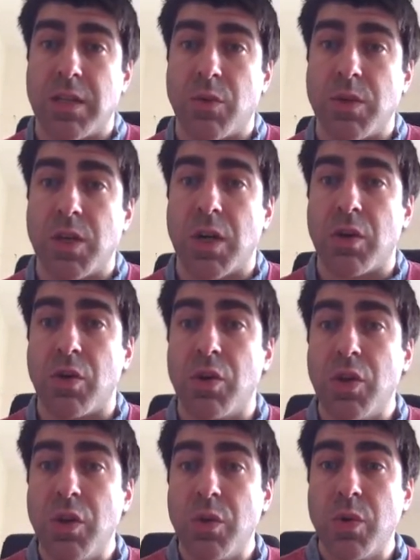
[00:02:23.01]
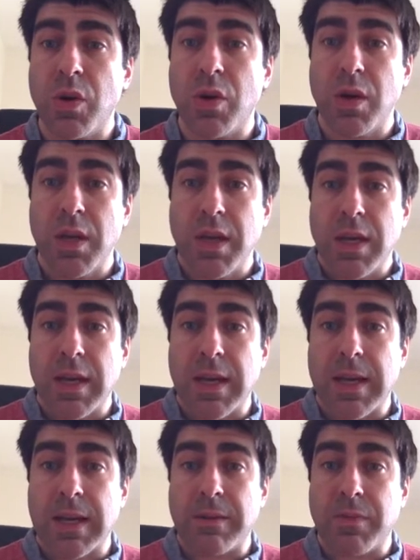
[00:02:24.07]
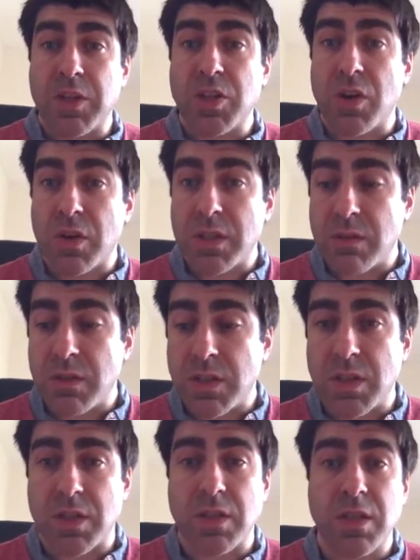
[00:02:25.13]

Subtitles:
which are called neurodegenerative diseases,